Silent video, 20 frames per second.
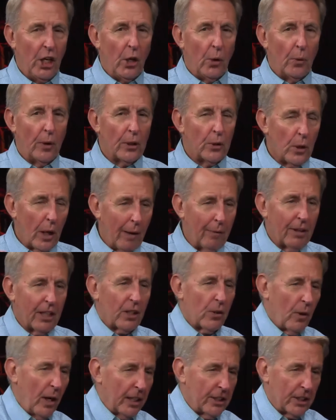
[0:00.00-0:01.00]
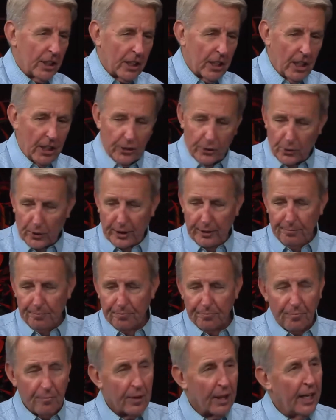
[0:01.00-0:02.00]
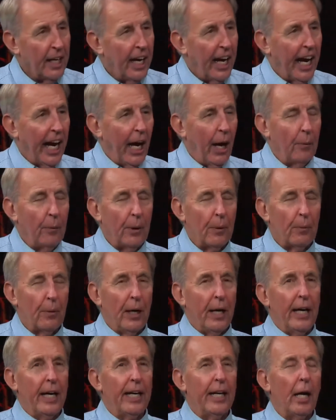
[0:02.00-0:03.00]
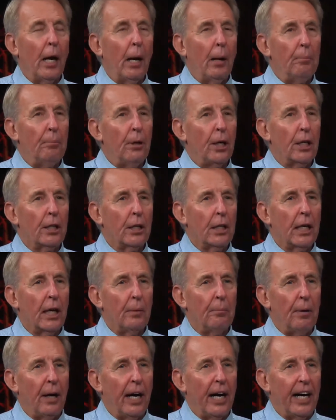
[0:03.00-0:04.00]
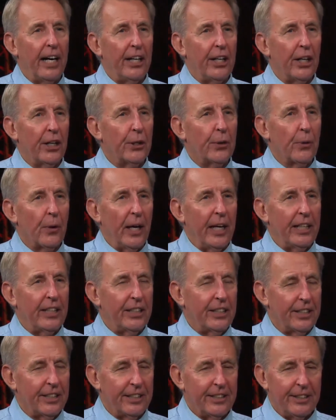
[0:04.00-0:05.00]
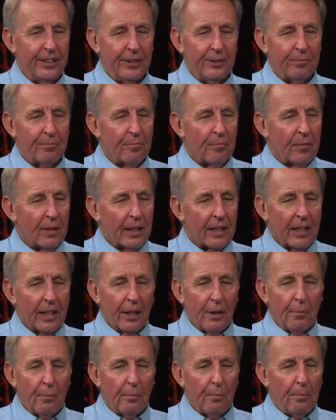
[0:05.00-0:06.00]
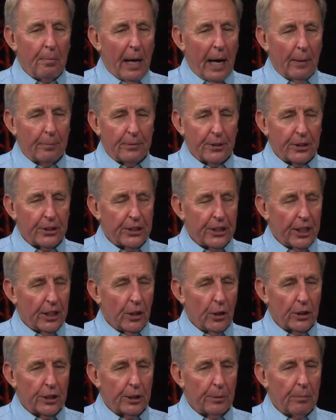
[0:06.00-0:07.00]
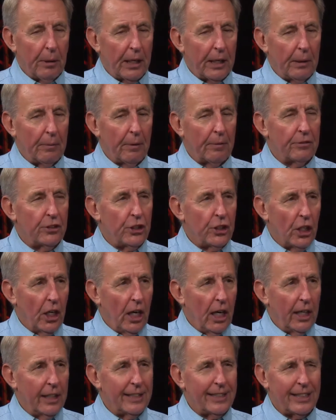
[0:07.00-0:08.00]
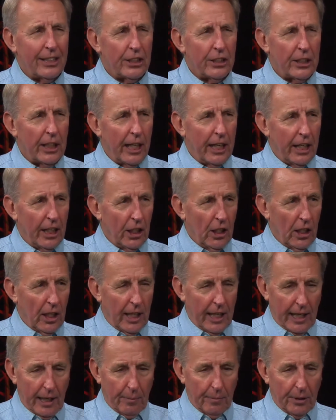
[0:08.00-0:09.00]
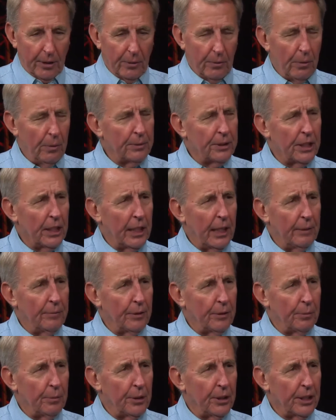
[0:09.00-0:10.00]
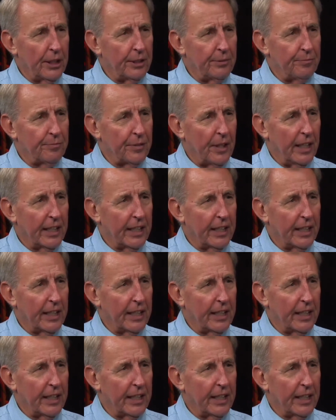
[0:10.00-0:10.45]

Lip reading: we traveled across the country, and we read a book by a great Baptist theologian by the name of John Sailhammer. What was the name of the book? I